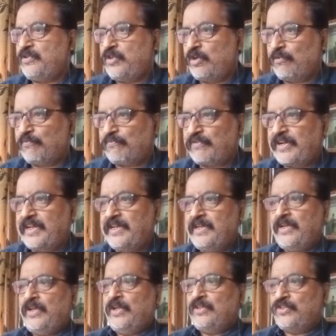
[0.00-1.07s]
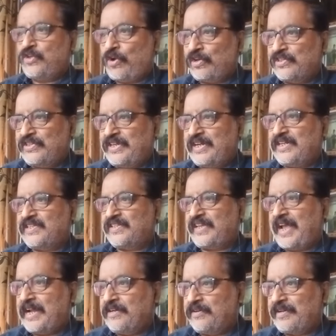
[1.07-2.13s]
Geoffrey Chaucer's
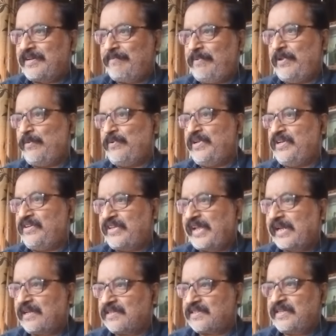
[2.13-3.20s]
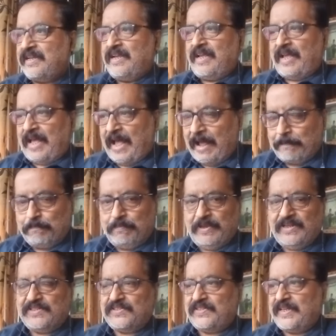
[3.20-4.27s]
Canterbury Tales have
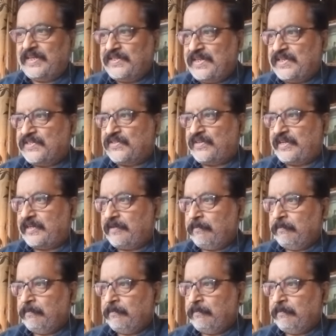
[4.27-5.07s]
been suggested.